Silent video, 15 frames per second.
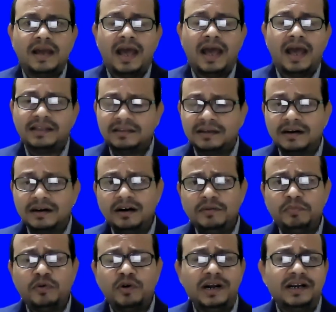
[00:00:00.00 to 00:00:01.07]
And the third
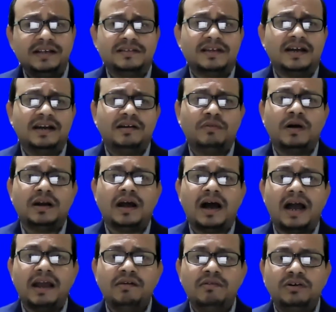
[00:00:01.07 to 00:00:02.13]
point is that what
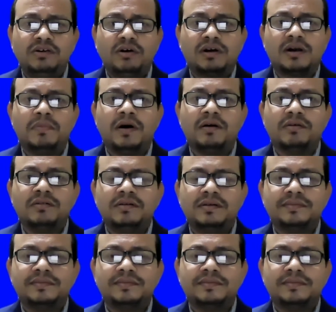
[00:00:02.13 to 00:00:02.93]
I will talk about,